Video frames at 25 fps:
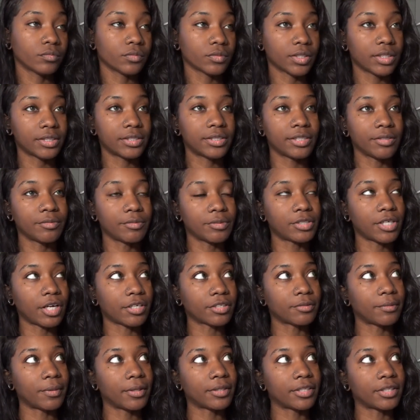let's see, we
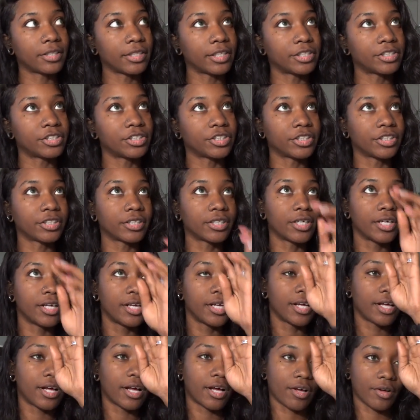talked about the luster.
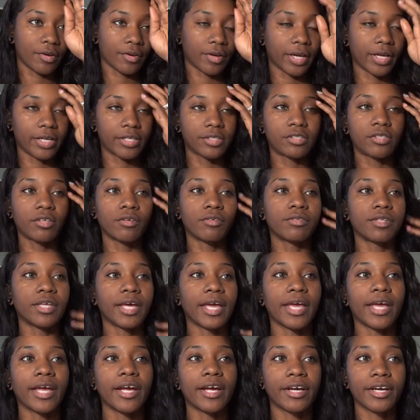Okay, so the
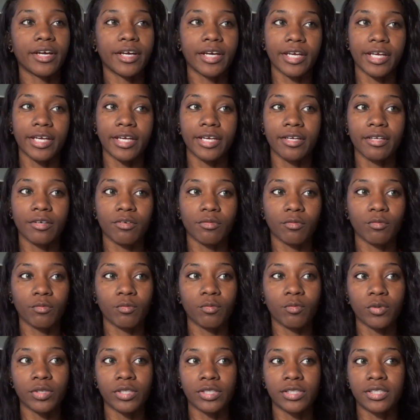hair, it
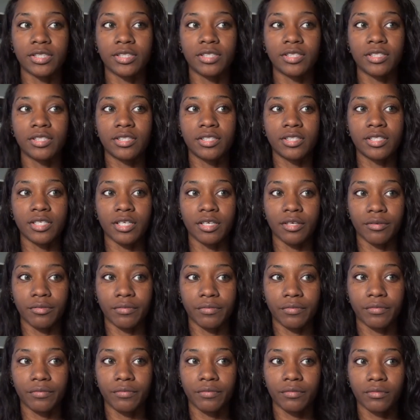was
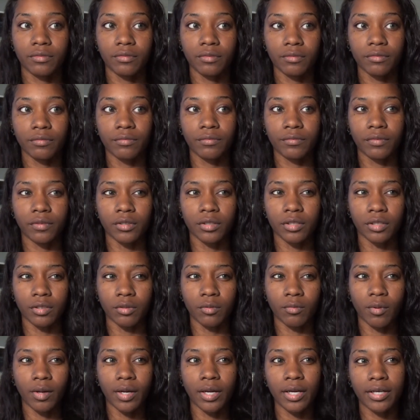stiff for a
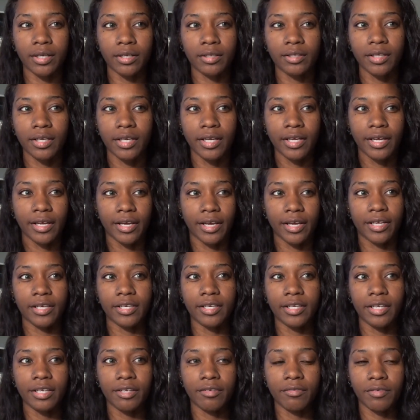little while. And
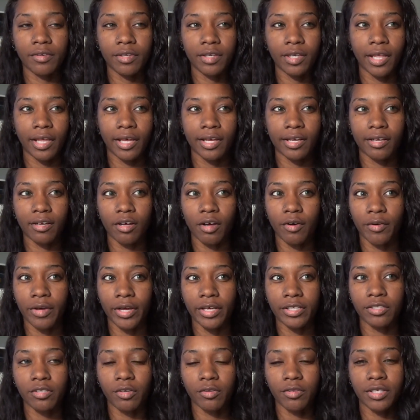even like,
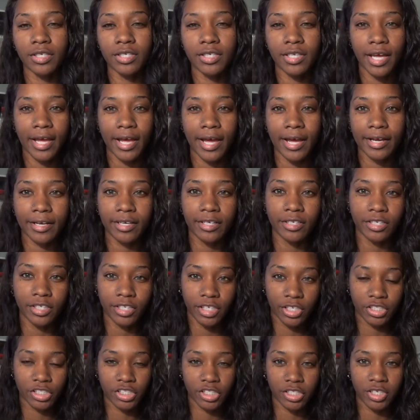okay, so the day I
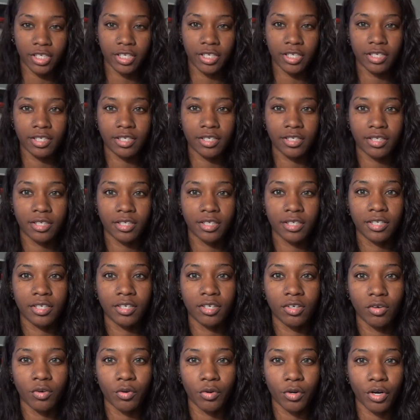conditioned it
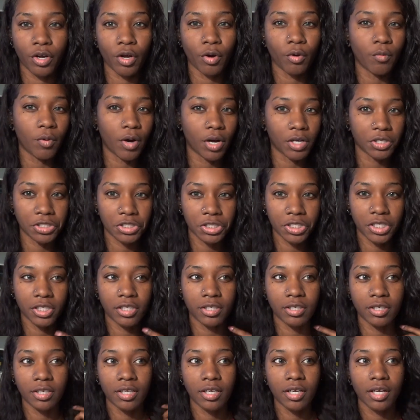or co-washed
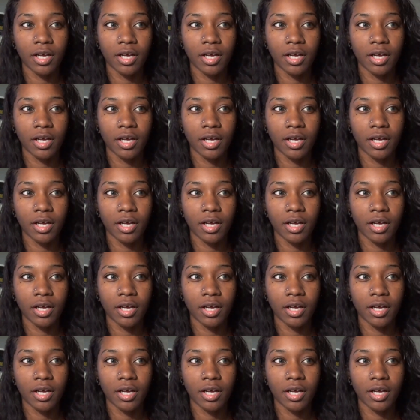it,